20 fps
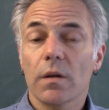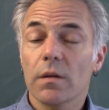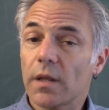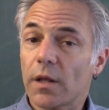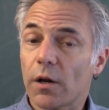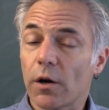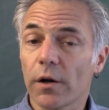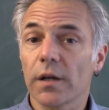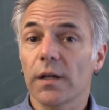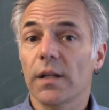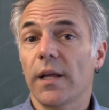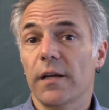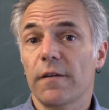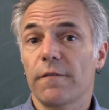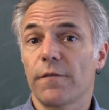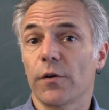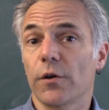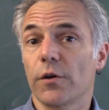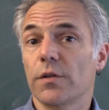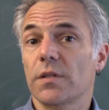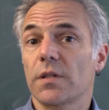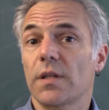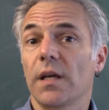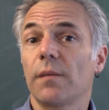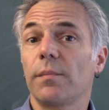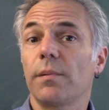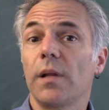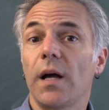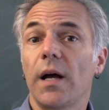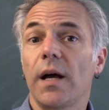that aren't like ferns. They
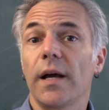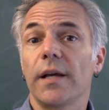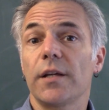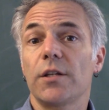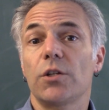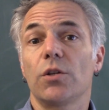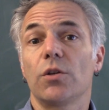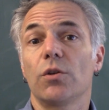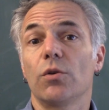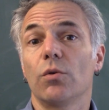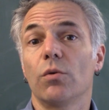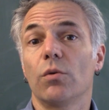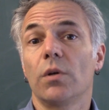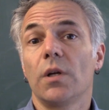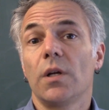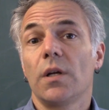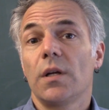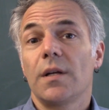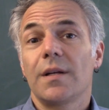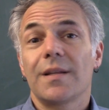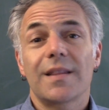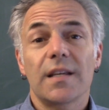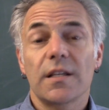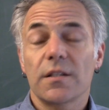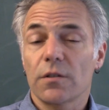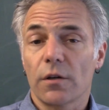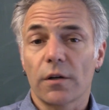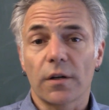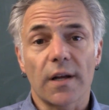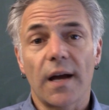apply to
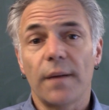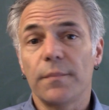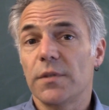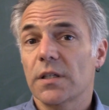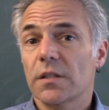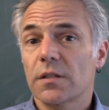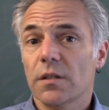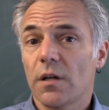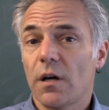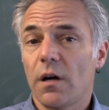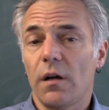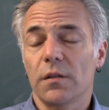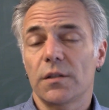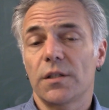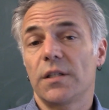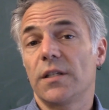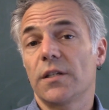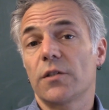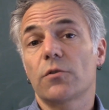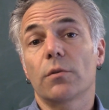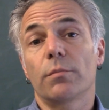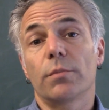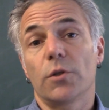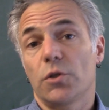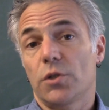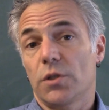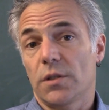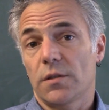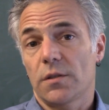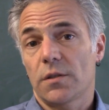things that aren't objects at all, to
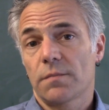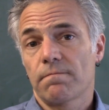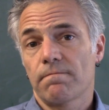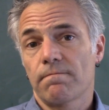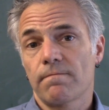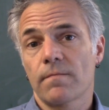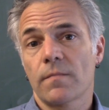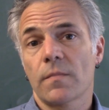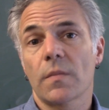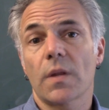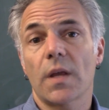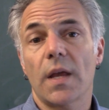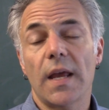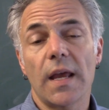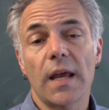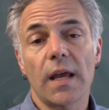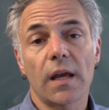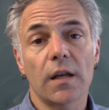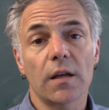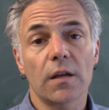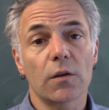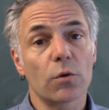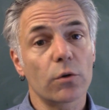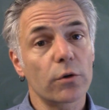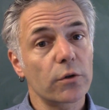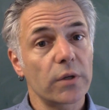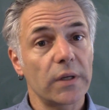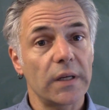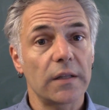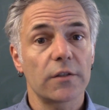distributions. And in
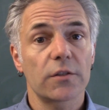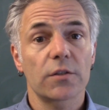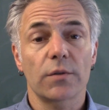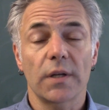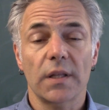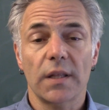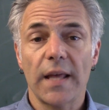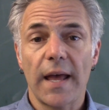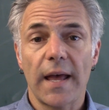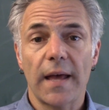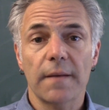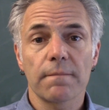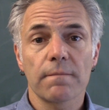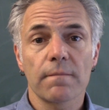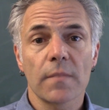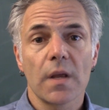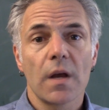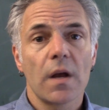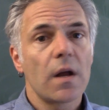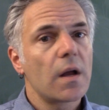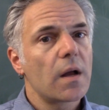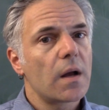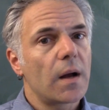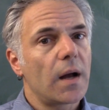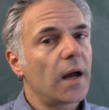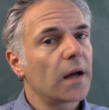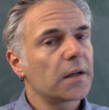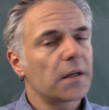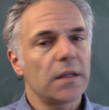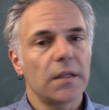order to illustrate that,
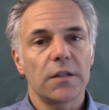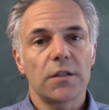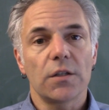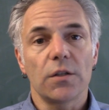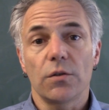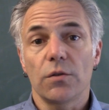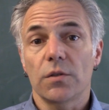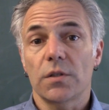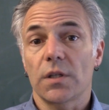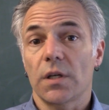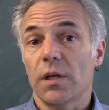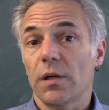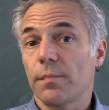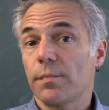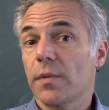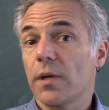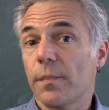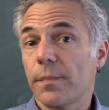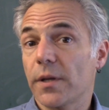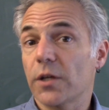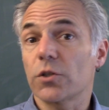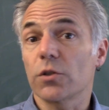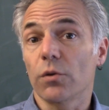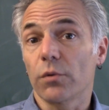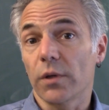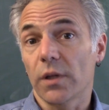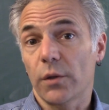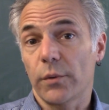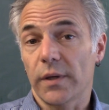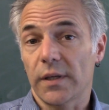I'm going to need to use a, a picture
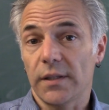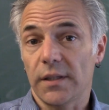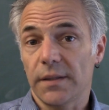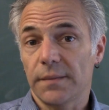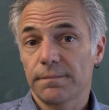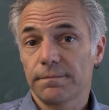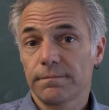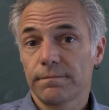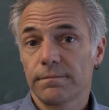really quickly.